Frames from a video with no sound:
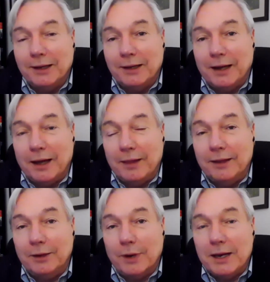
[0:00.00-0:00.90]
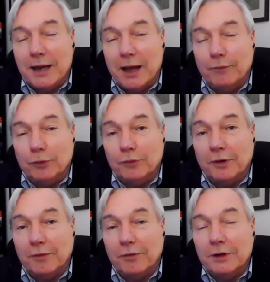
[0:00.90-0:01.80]
I think right now, if there was
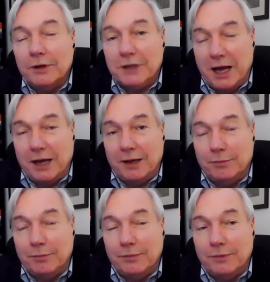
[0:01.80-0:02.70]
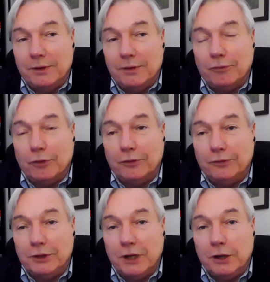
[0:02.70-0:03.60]
ever a time for us
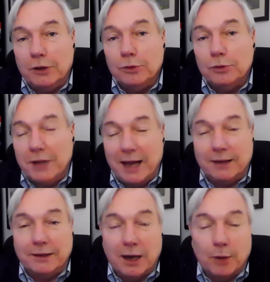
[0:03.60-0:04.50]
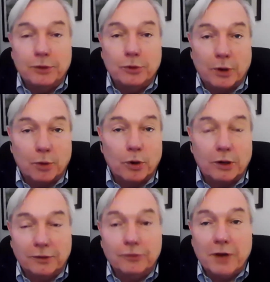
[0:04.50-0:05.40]
to take a new tack to how we do our
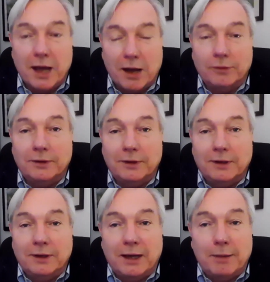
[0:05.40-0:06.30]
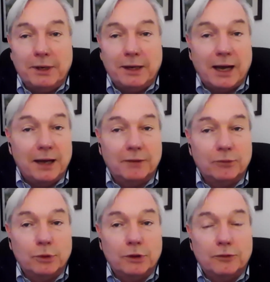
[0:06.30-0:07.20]
work, it's now. I mean, I never
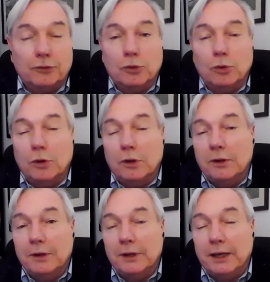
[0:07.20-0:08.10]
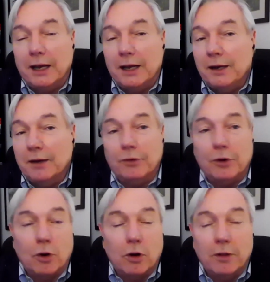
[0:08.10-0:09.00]
went to school, and I never in
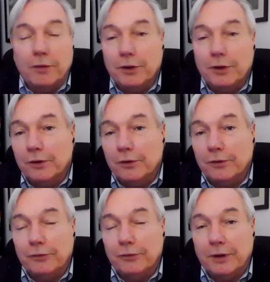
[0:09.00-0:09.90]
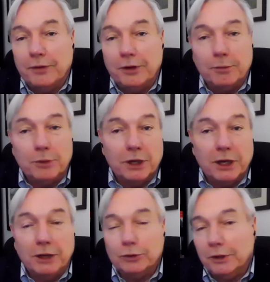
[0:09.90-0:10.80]
all the years at the
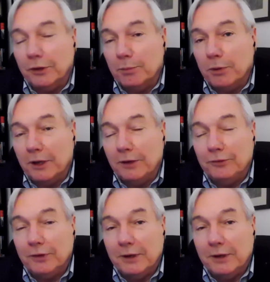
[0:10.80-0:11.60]
MDH or any other place